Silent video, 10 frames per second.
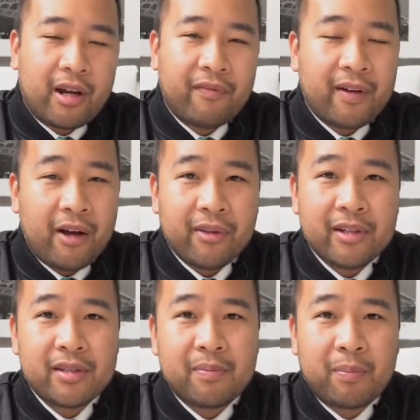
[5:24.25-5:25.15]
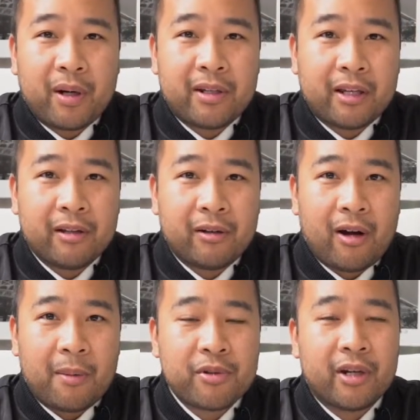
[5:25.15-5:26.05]
I found this particular
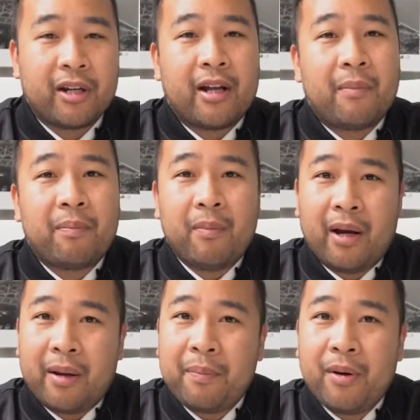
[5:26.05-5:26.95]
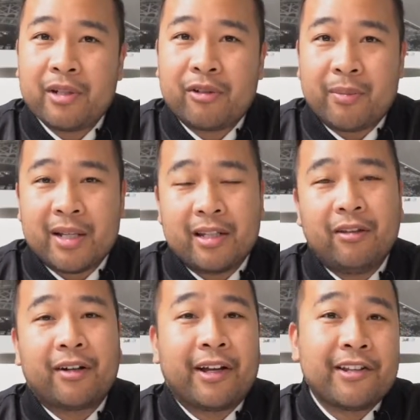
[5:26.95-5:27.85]
option, and I posed it to him. I said,
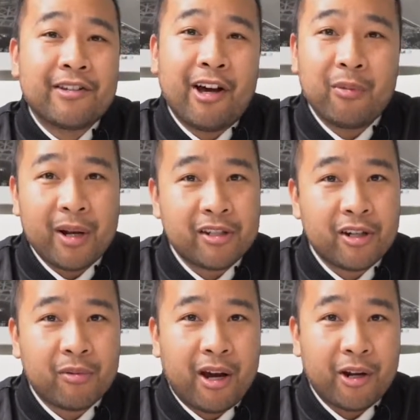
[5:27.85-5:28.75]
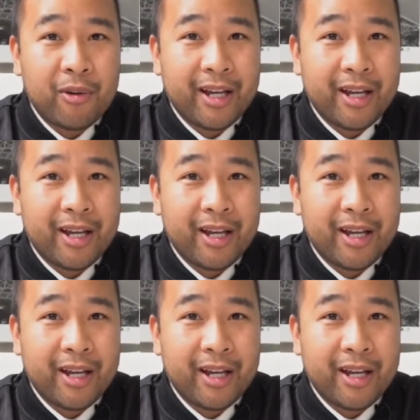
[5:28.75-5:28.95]
look, it's not West Toronto.